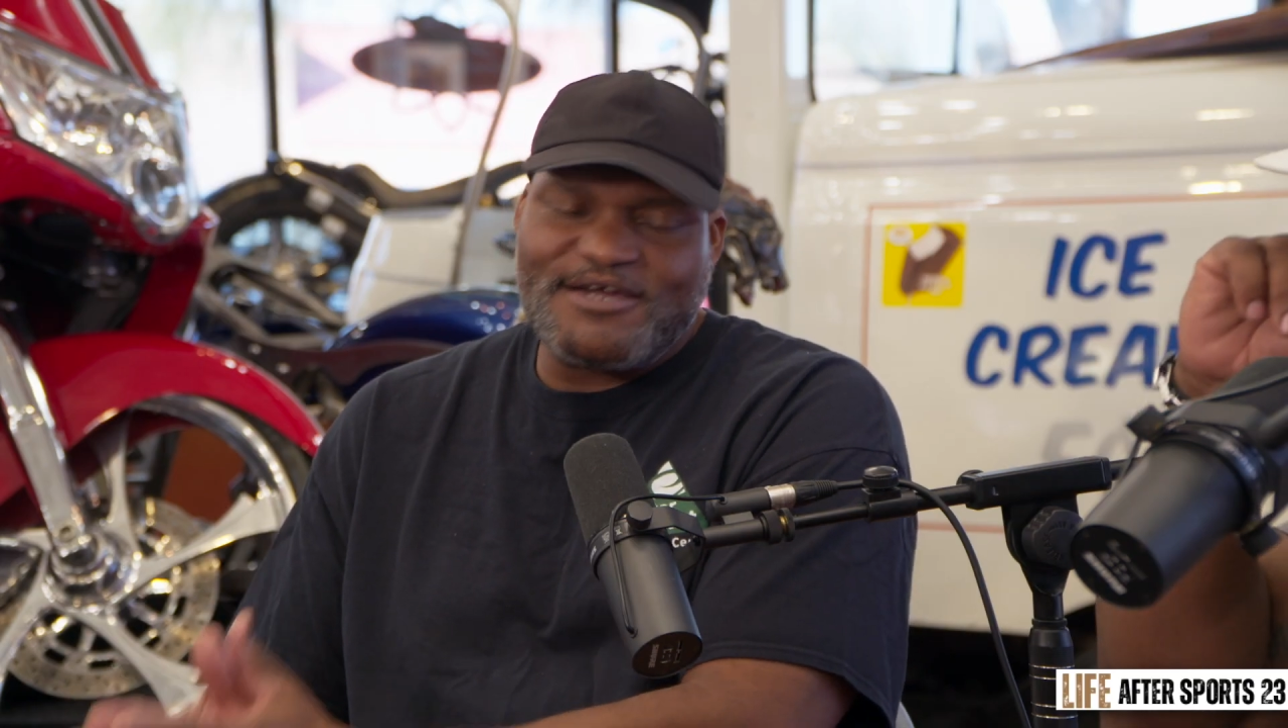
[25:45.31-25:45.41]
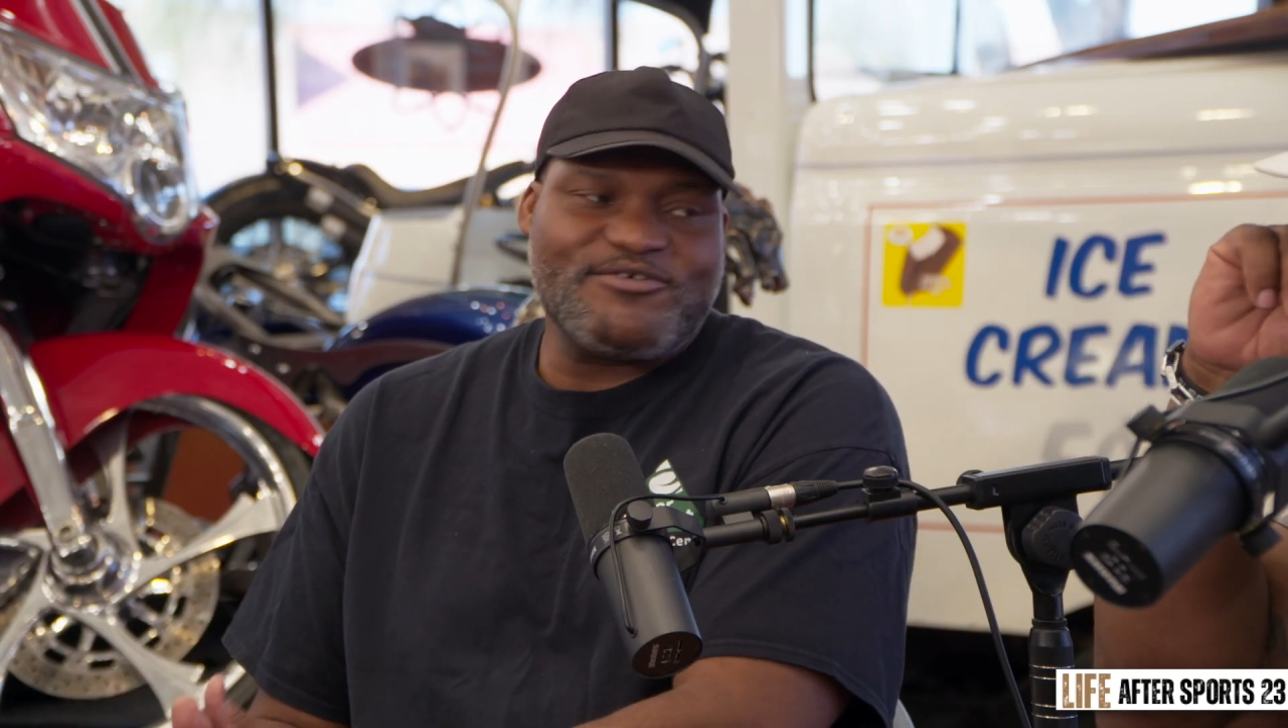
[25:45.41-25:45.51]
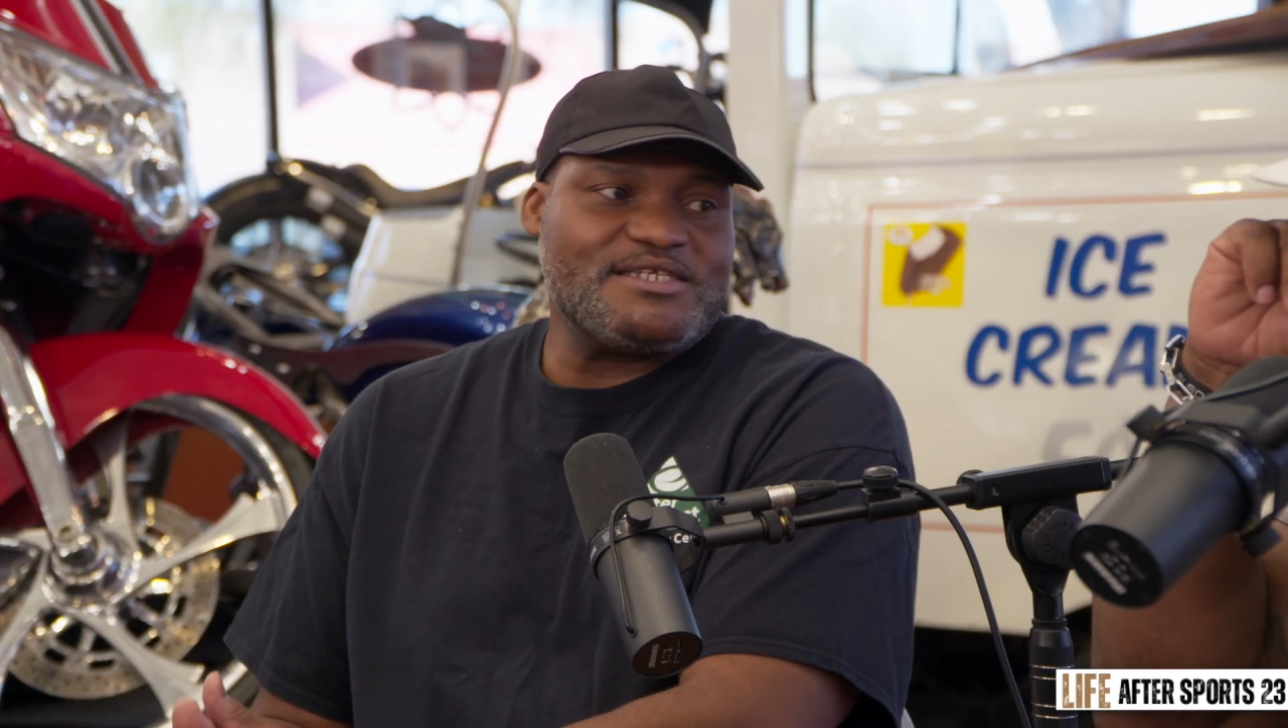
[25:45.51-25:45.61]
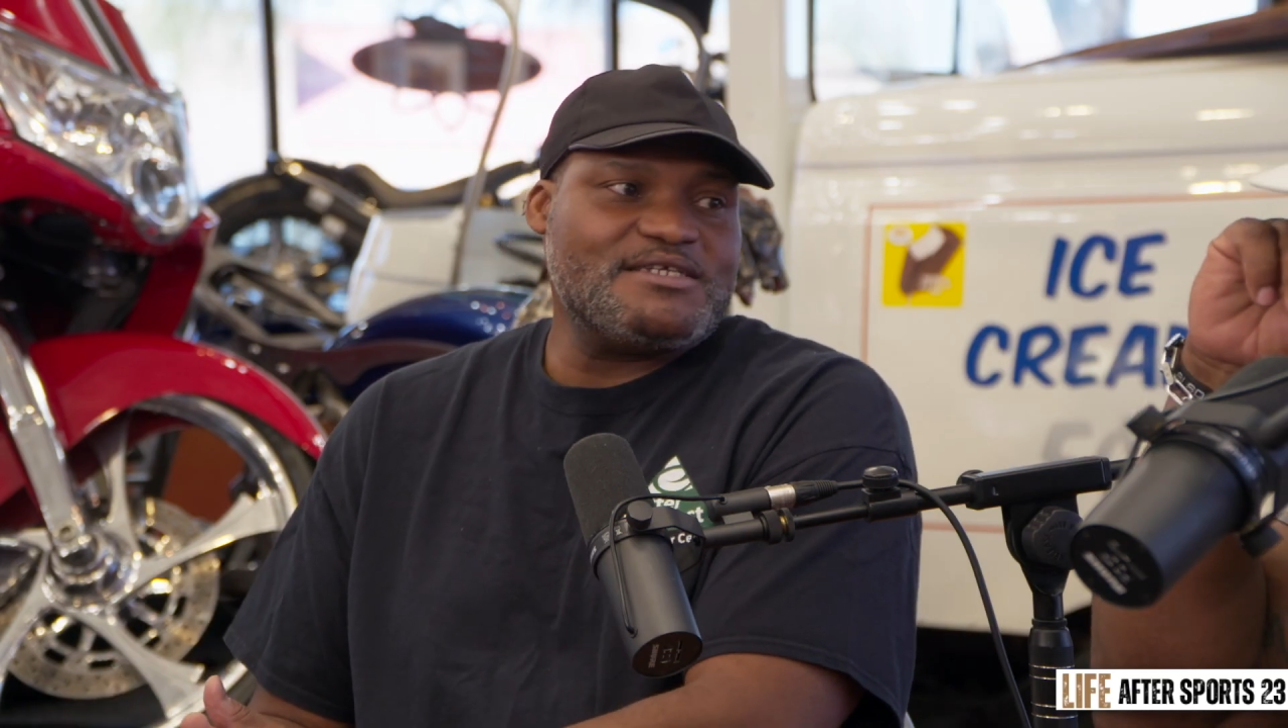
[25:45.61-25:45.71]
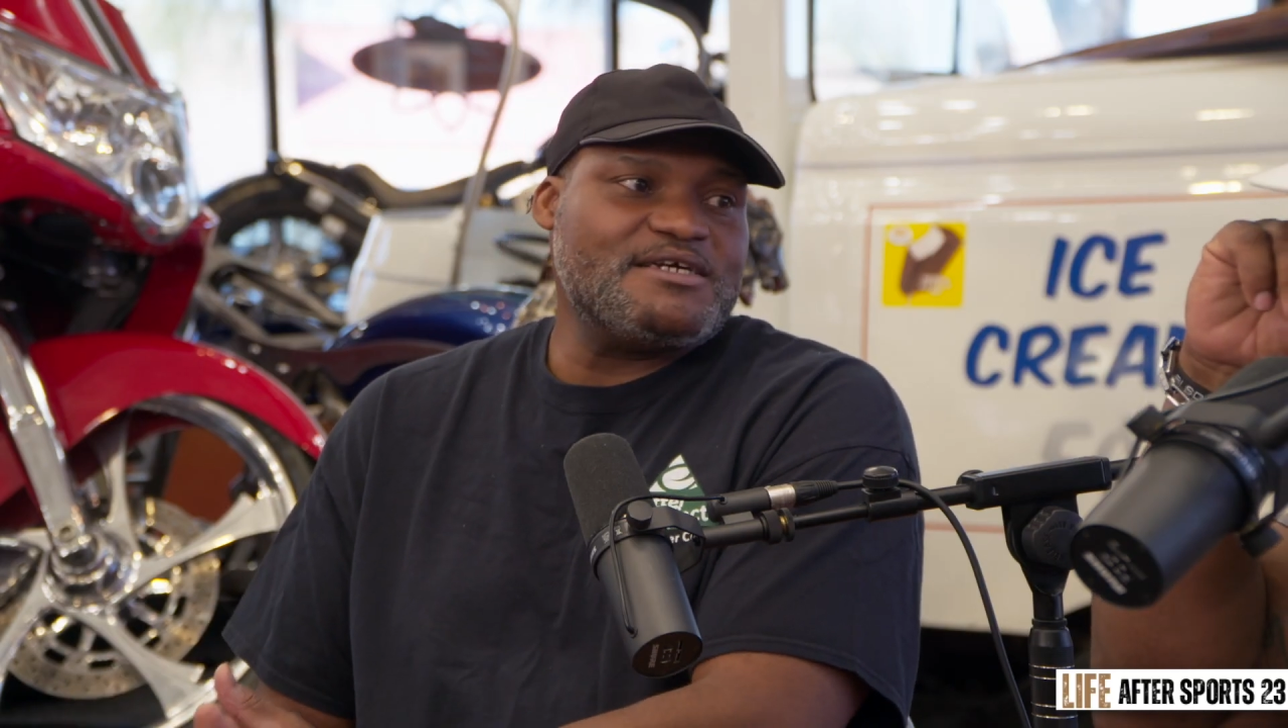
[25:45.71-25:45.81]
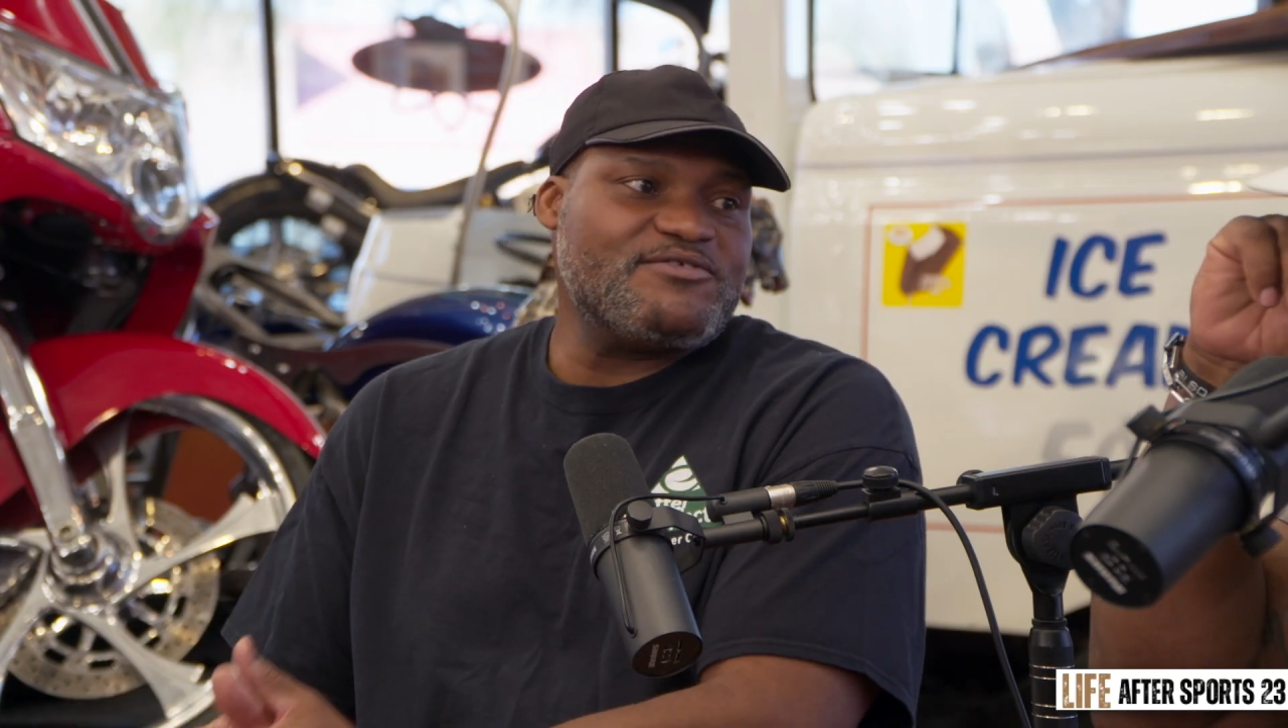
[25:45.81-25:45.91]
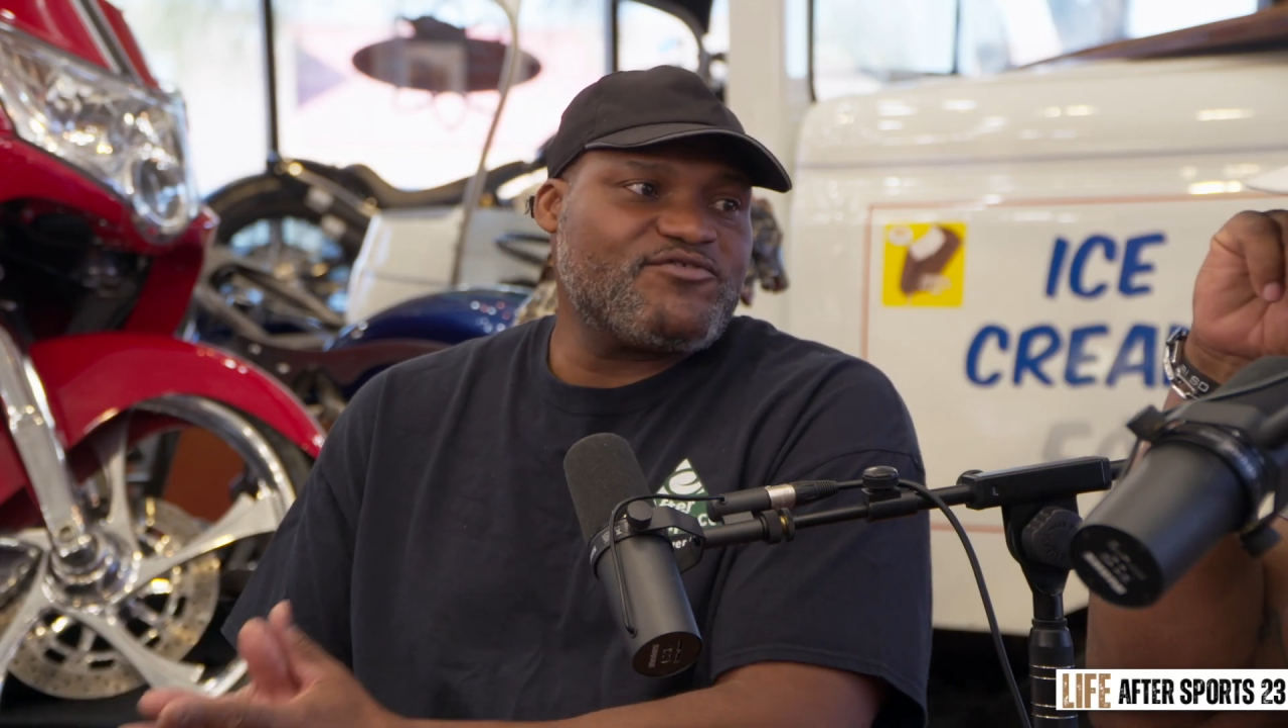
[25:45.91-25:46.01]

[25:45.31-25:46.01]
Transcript: everything